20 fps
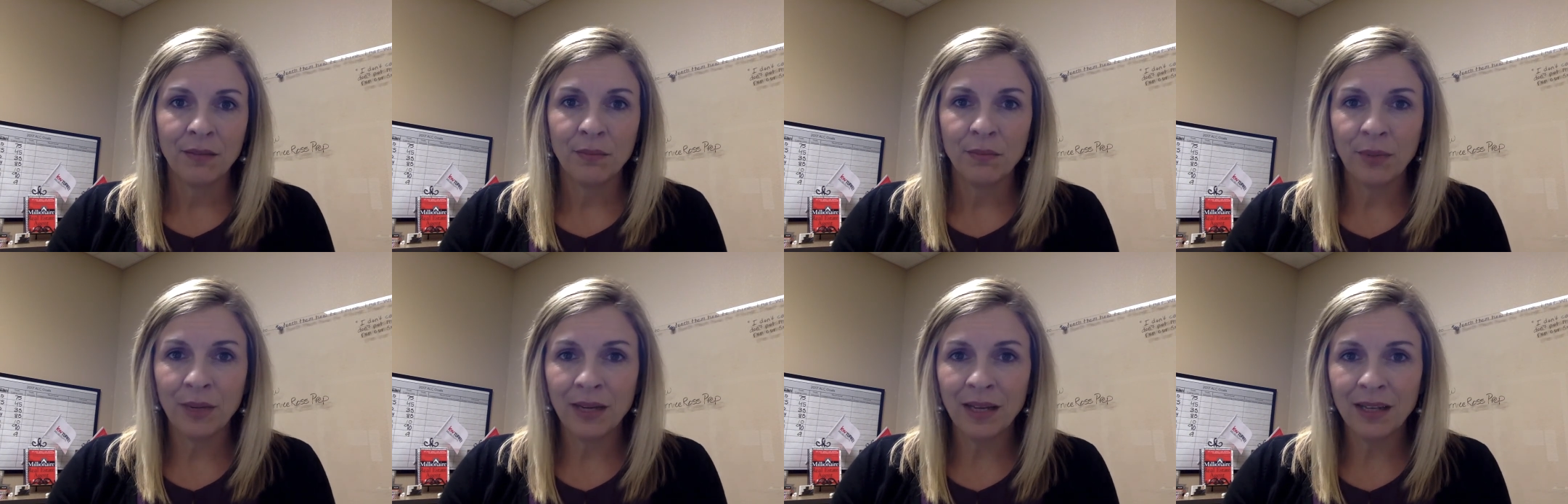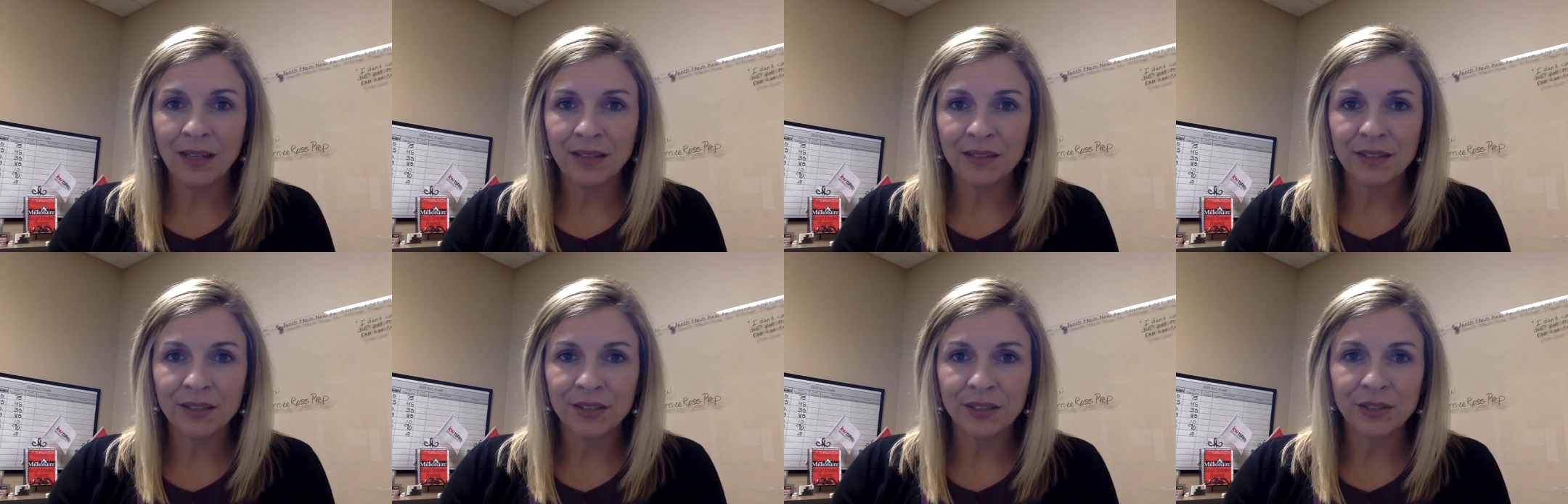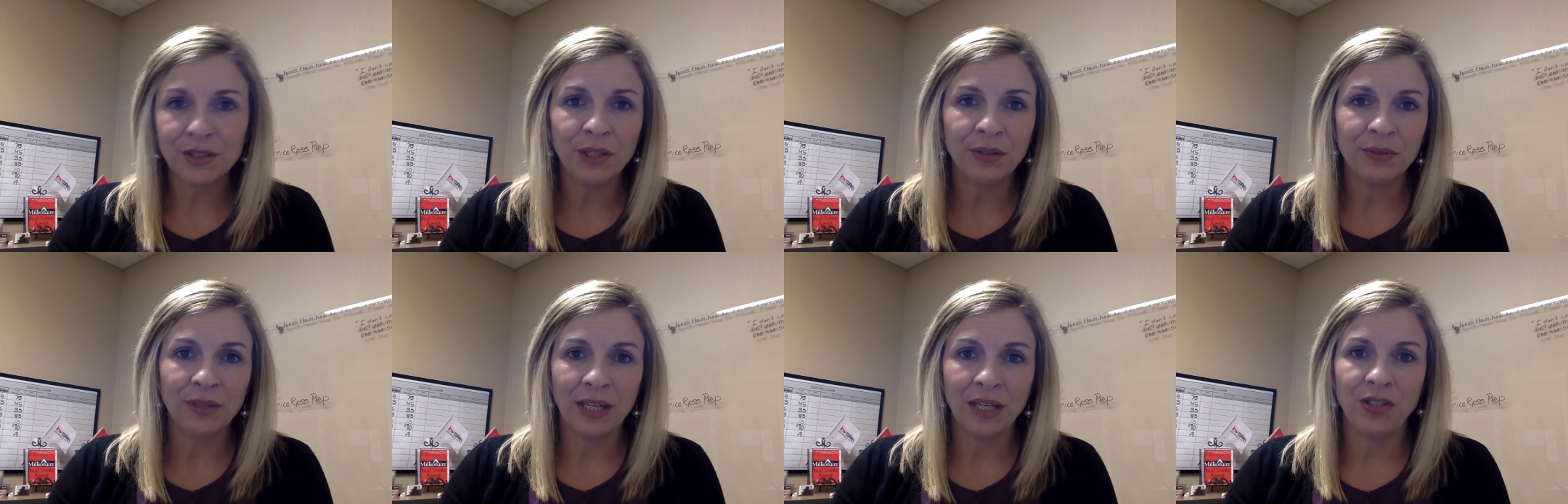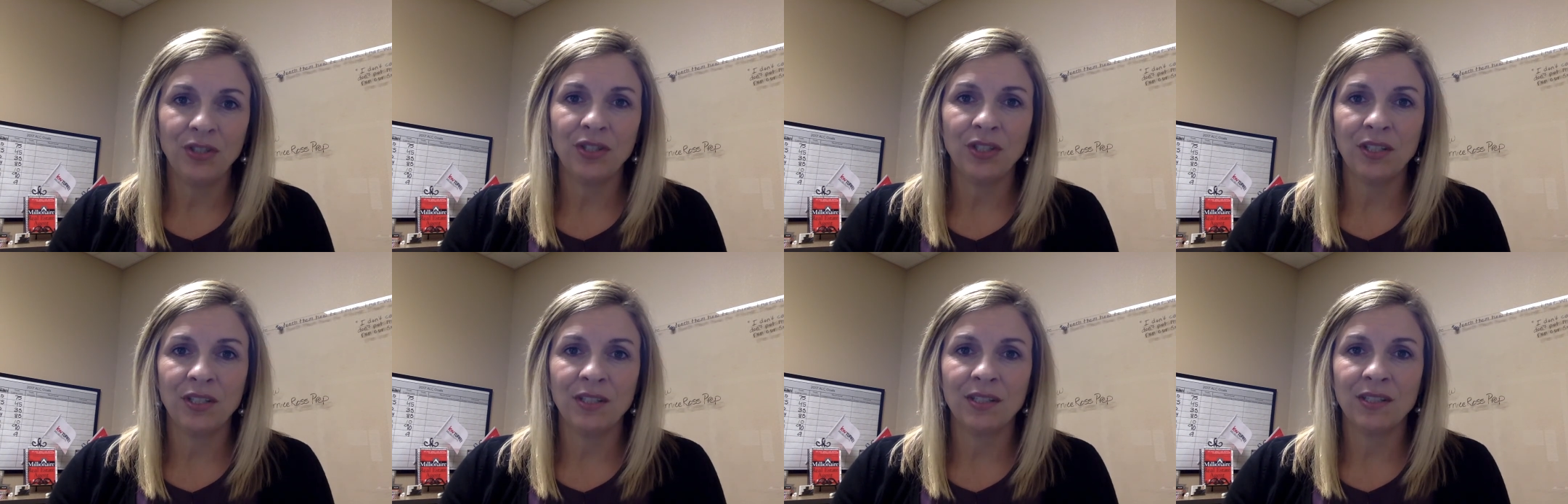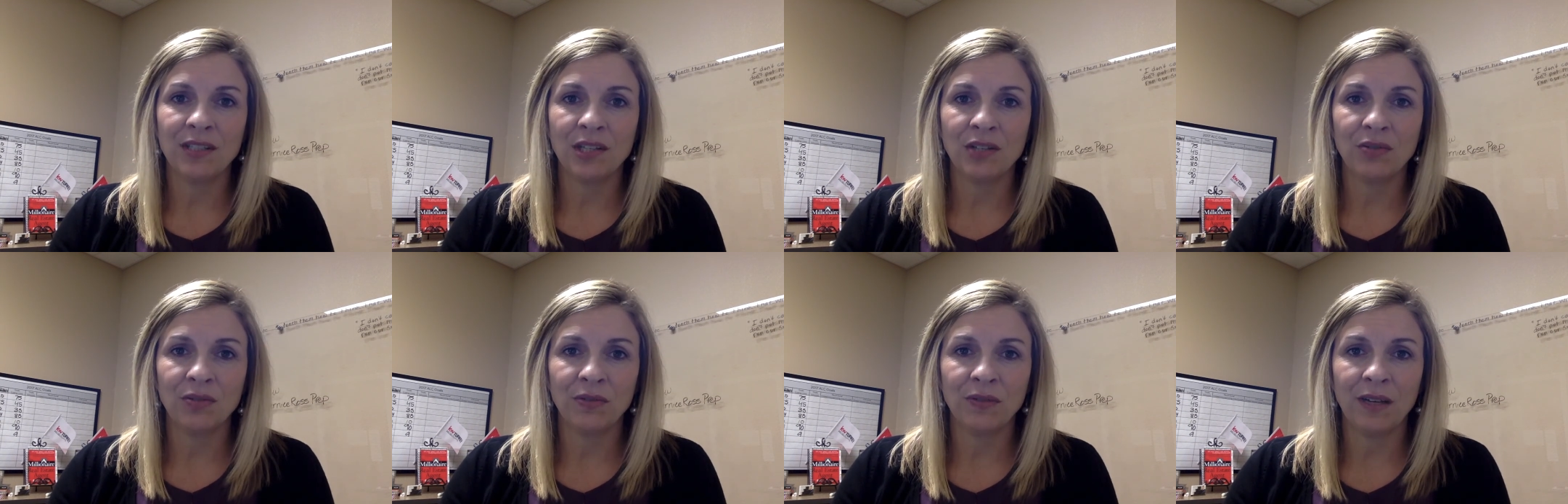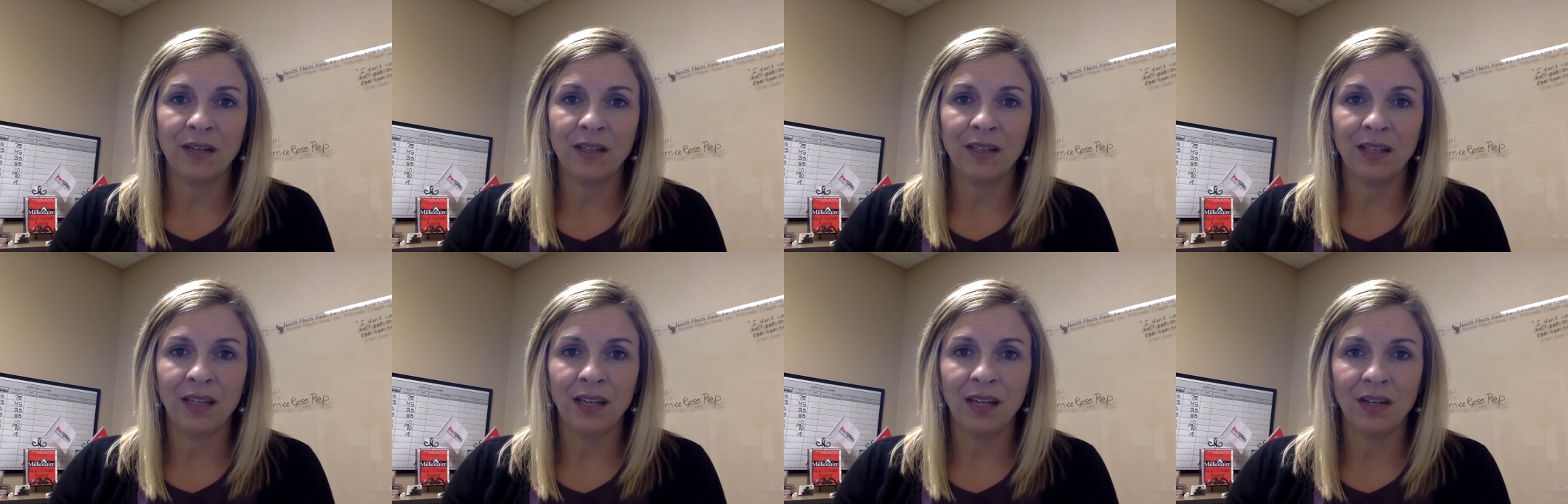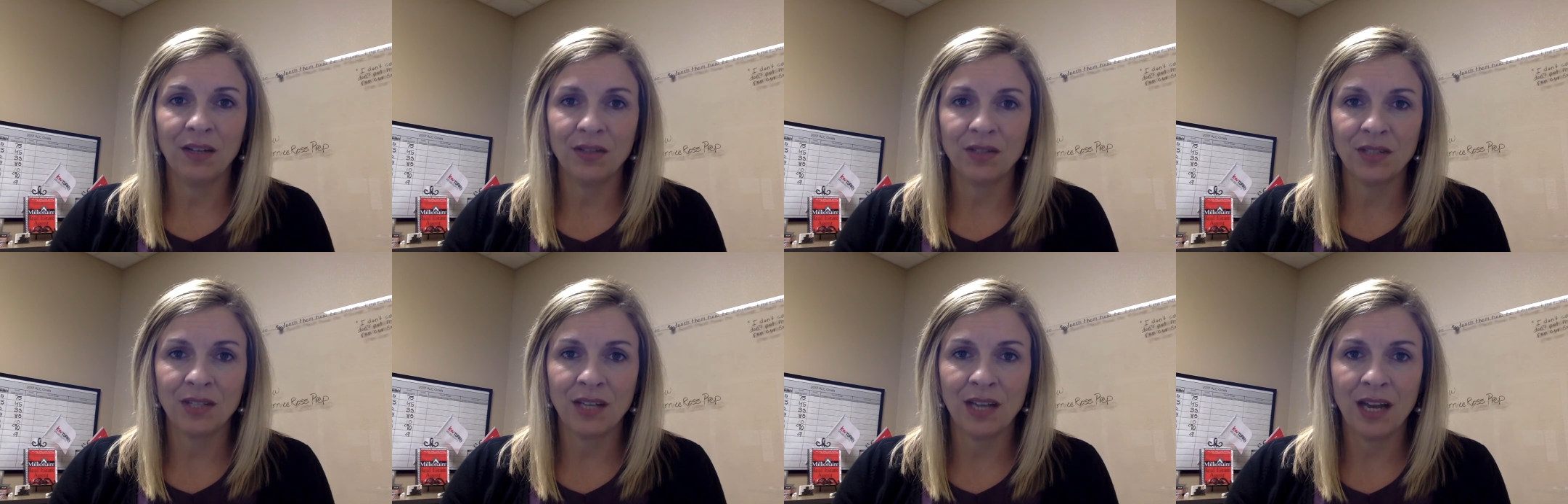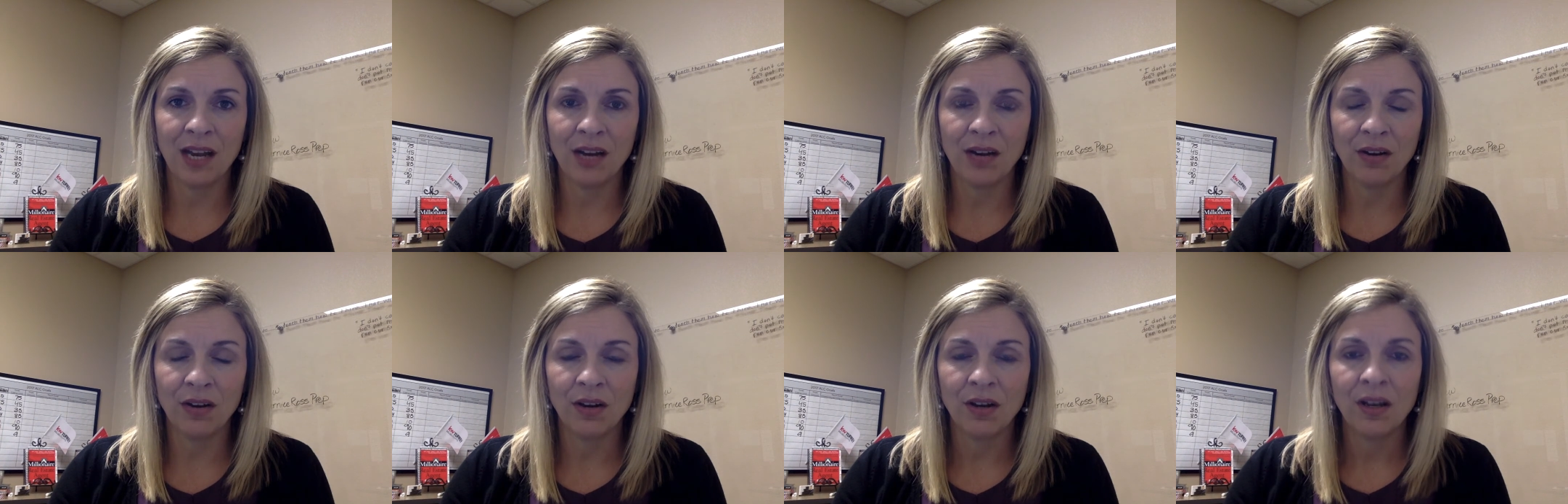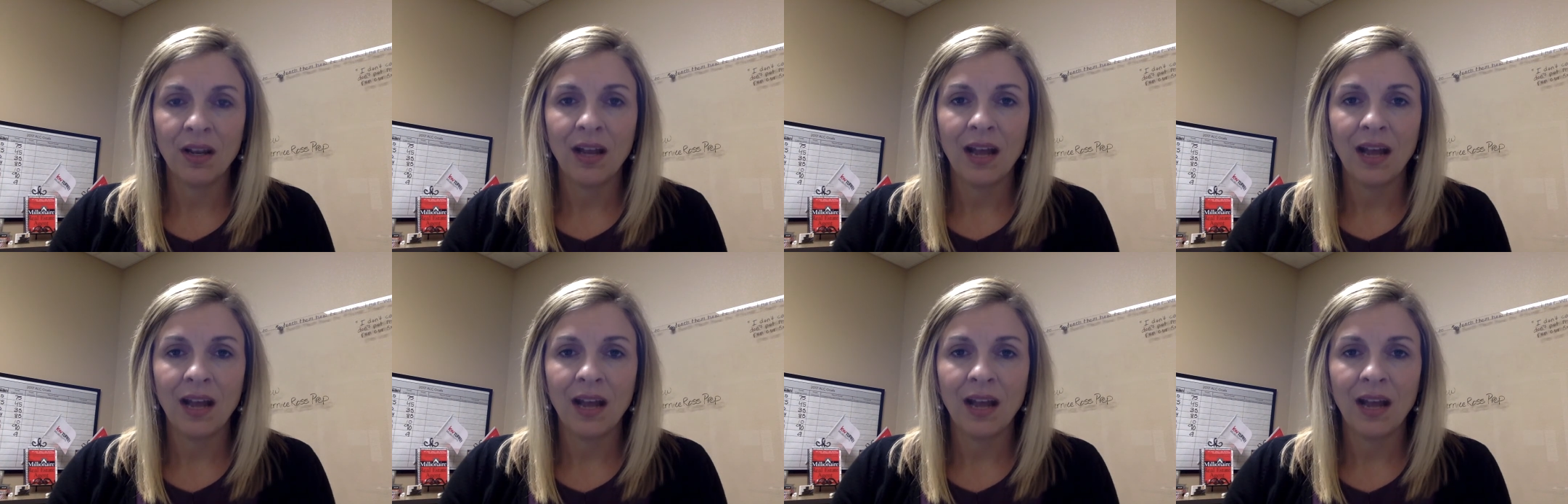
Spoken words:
bring in a little donation to Central Valley Cares today, or